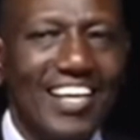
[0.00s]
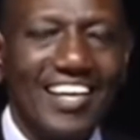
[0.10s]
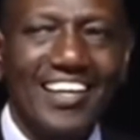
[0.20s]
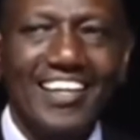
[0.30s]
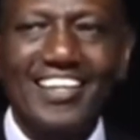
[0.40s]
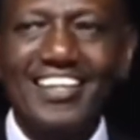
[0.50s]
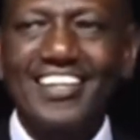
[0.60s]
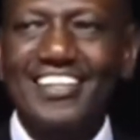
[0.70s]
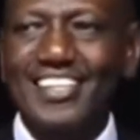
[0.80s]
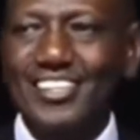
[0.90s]

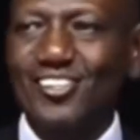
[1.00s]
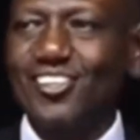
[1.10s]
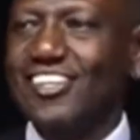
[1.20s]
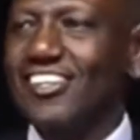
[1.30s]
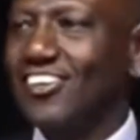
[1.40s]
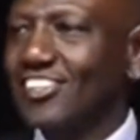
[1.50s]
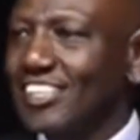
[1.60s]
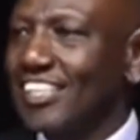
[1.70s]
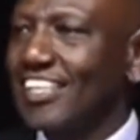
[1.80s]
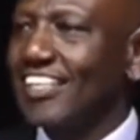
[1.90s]
uh, digital
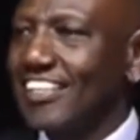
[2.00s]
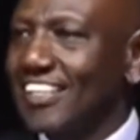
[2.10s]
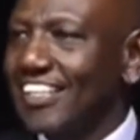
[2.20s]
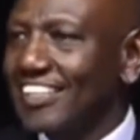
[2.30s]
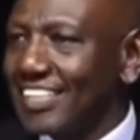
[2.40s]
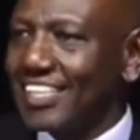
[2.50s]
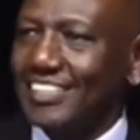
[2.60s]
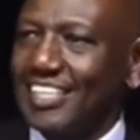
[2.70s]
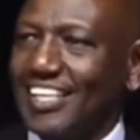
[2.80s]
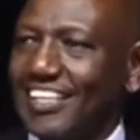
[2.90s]
content and
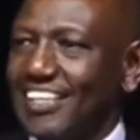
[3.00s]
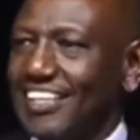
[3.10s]
creators are...